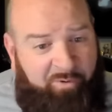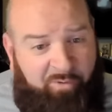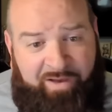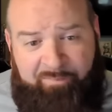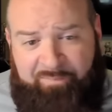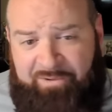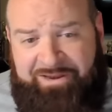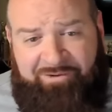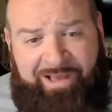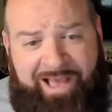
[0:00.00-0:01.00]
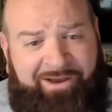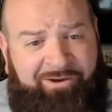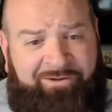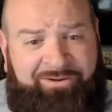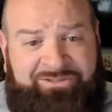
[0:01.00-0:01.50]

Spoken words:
move on Brittany Griner.